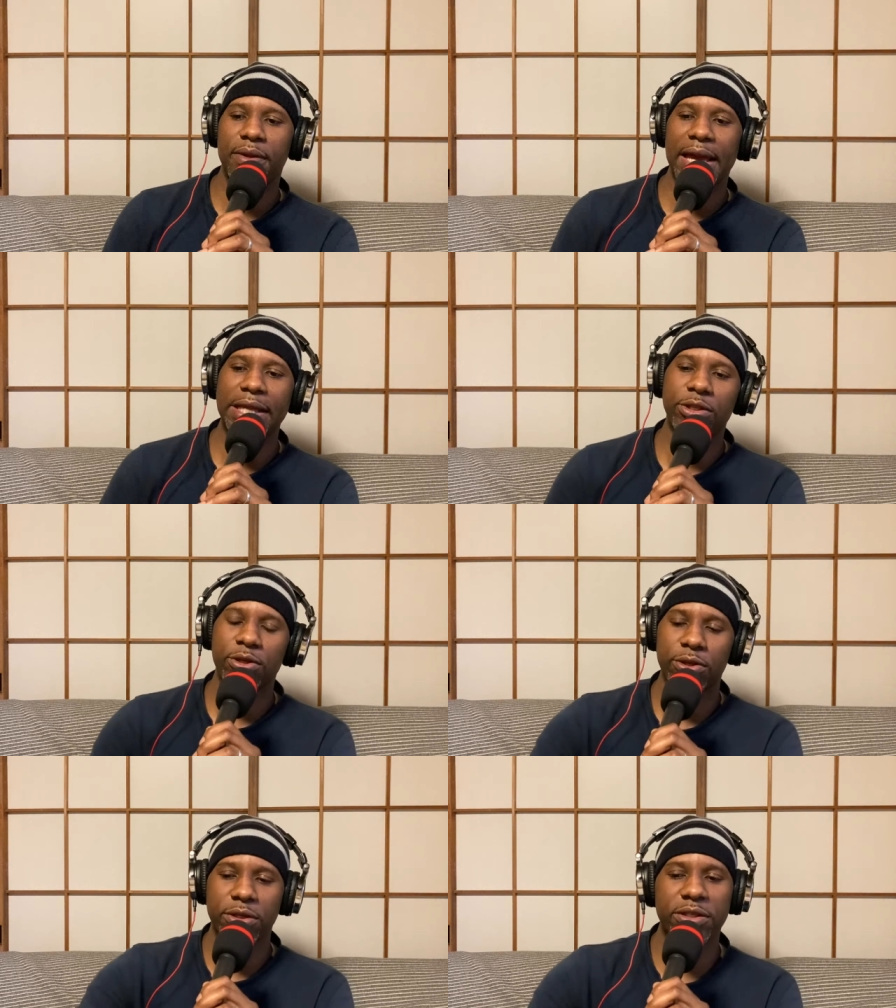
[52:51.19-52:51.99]

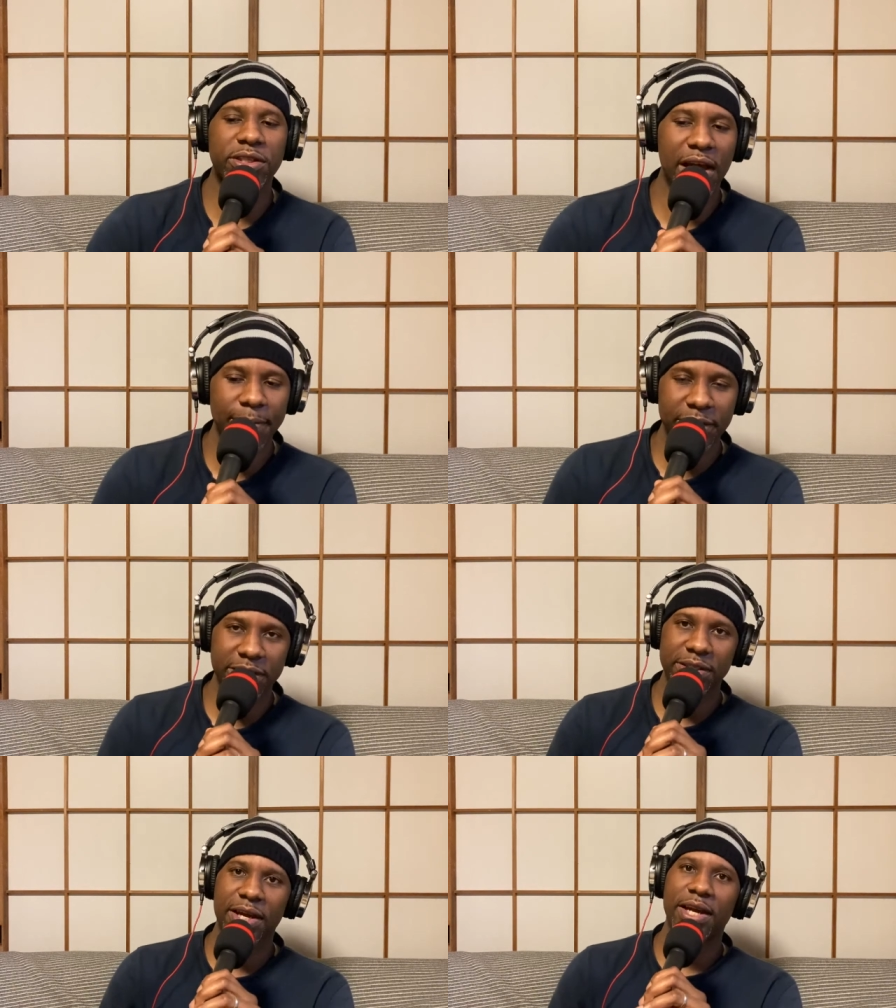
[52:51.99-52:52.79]
enter Japanese
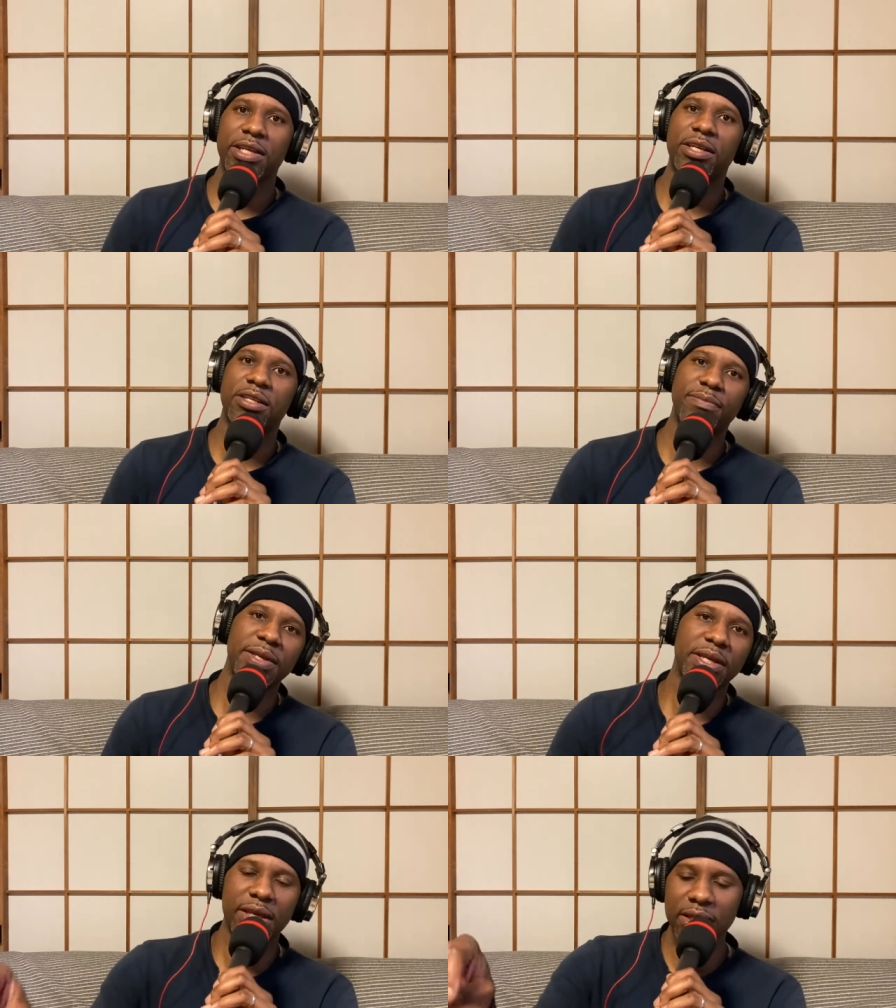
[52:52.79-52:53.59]
society. Because
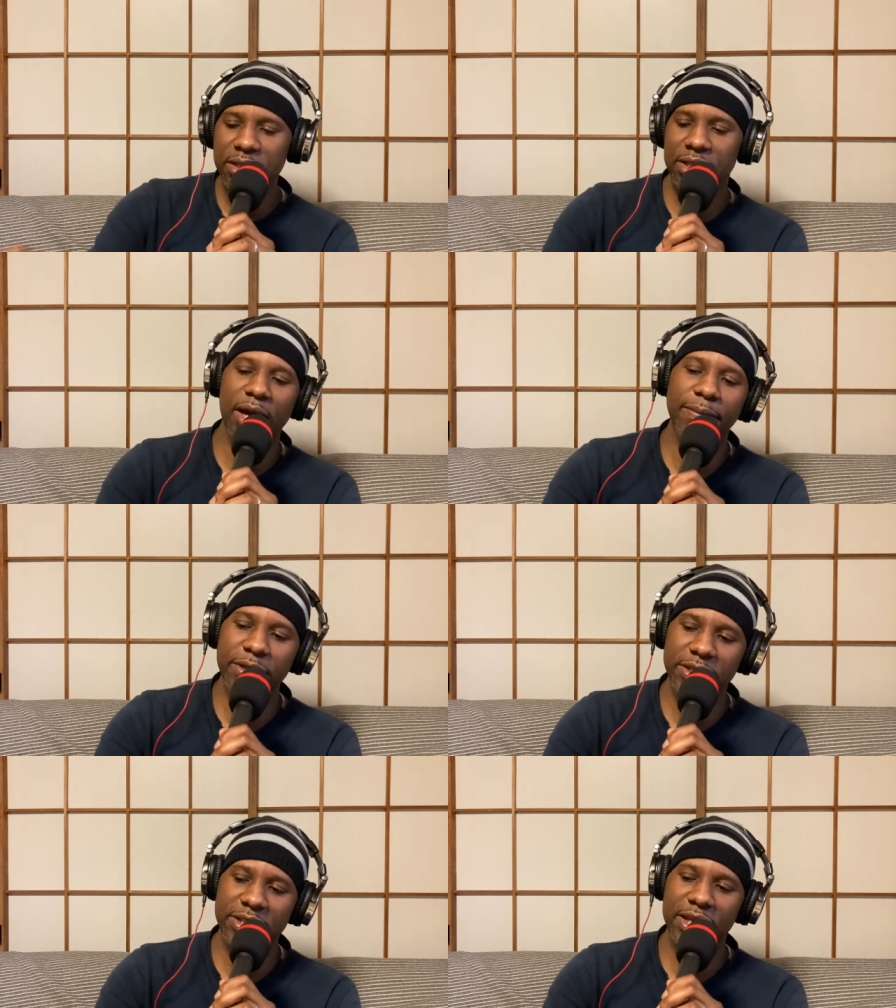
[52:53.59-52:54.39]
being in
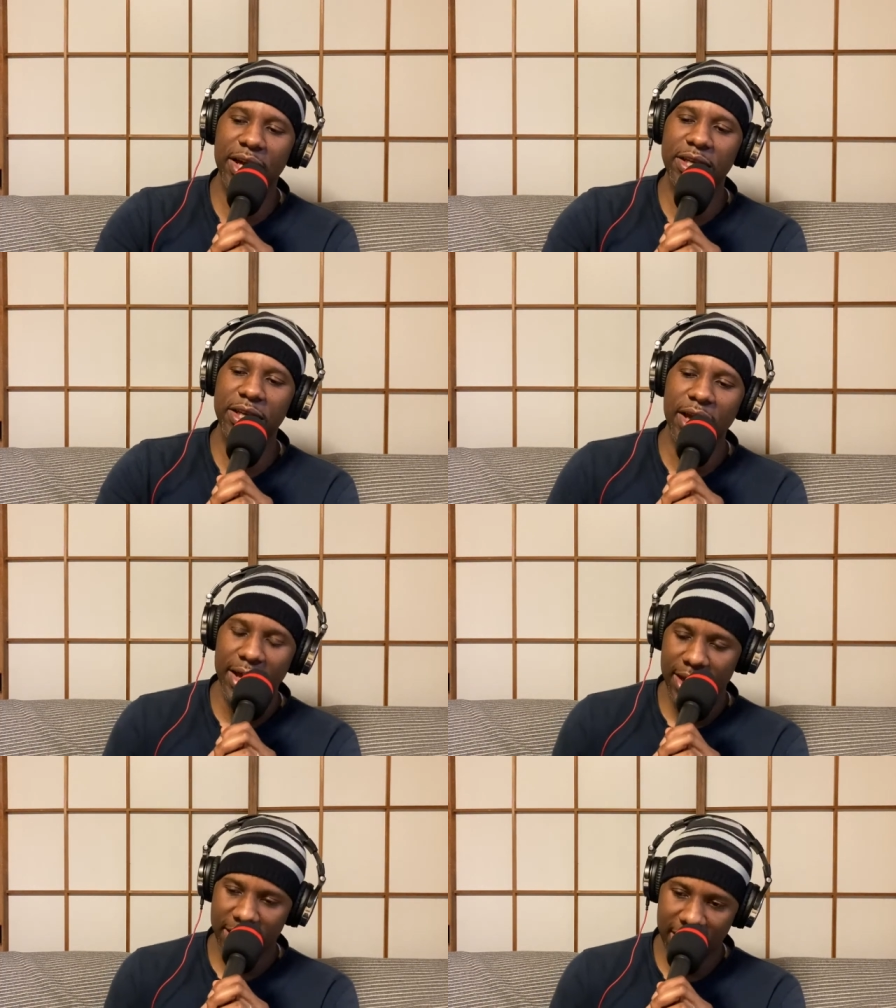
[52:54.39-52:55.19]
Japanese society
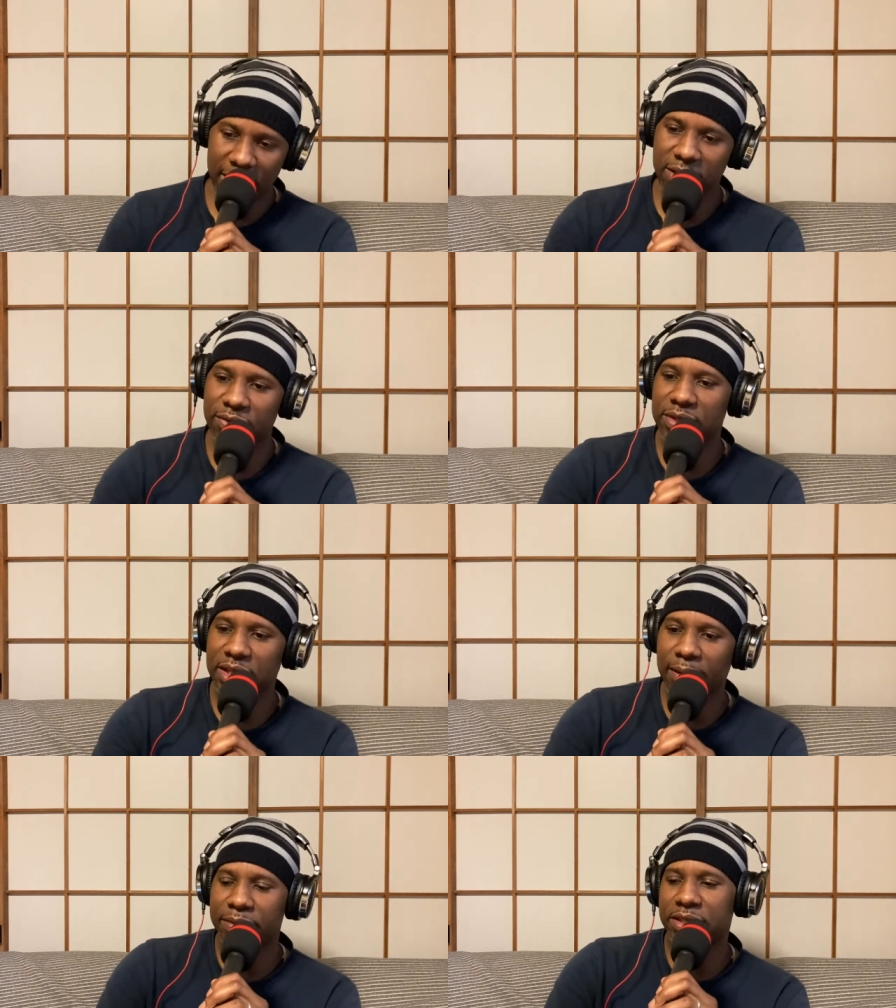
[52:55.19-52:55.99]
and entering
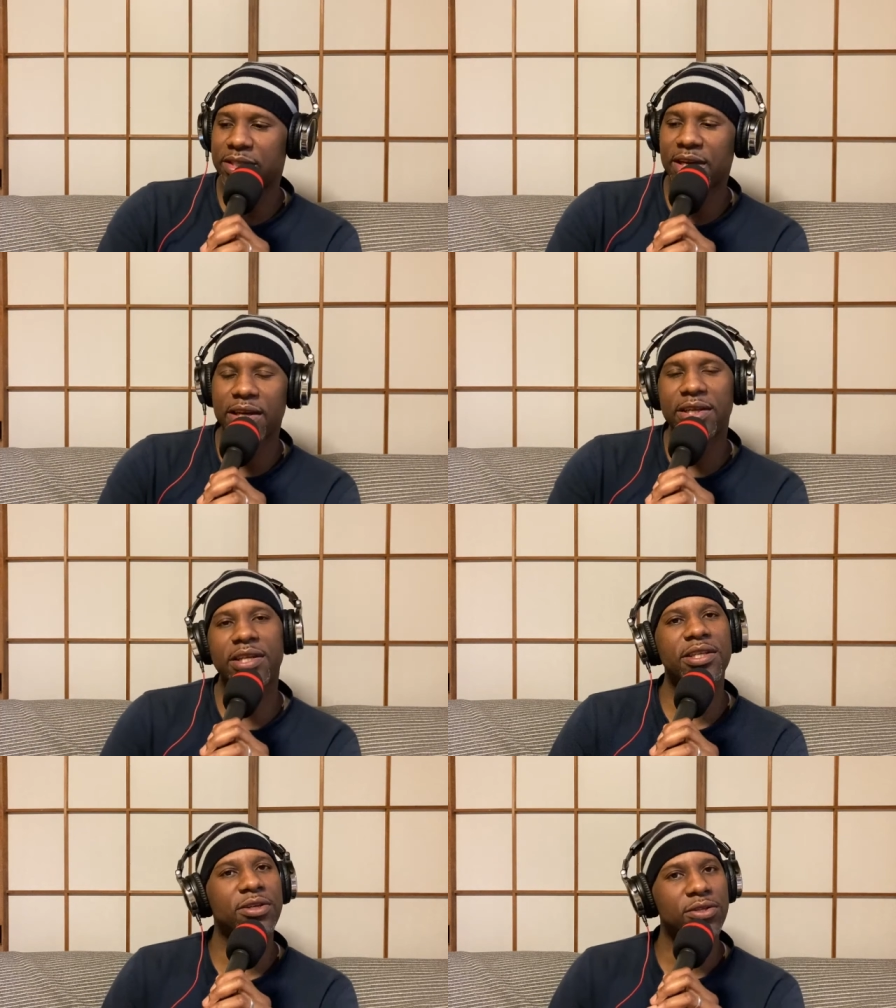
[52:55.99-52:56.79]
Japanese society, I
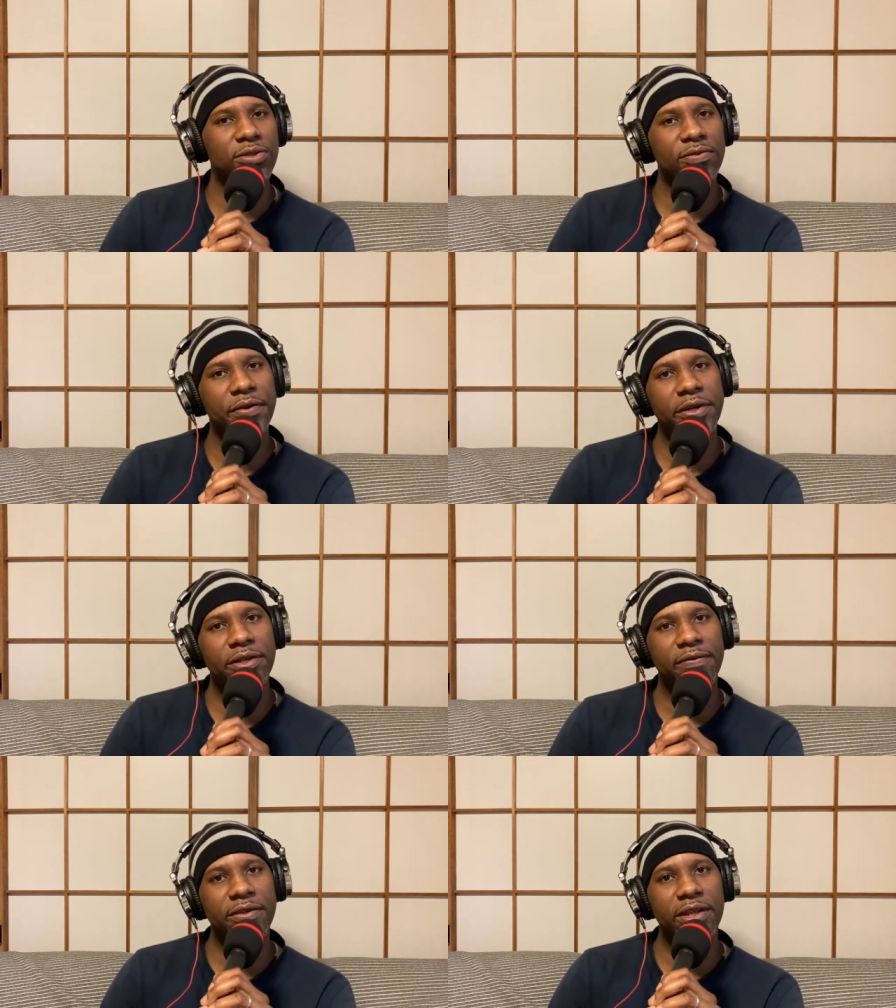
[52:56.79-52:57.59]
think, are two very
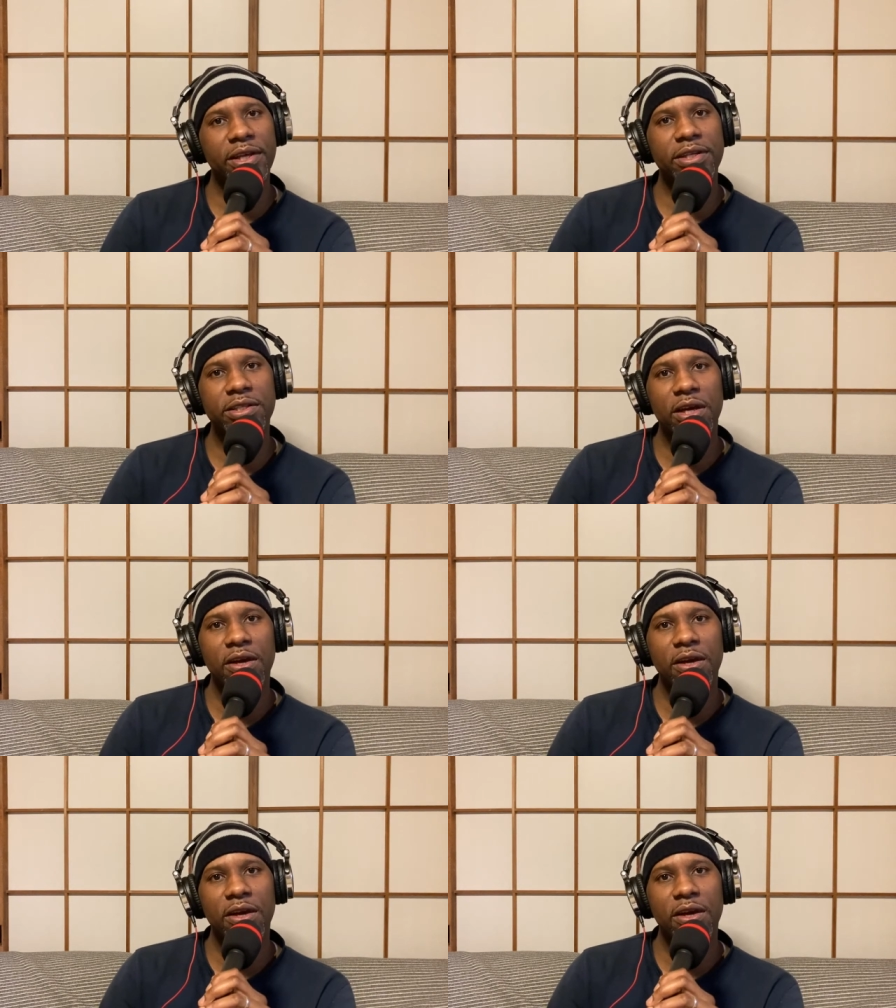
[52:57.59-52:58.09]
different things.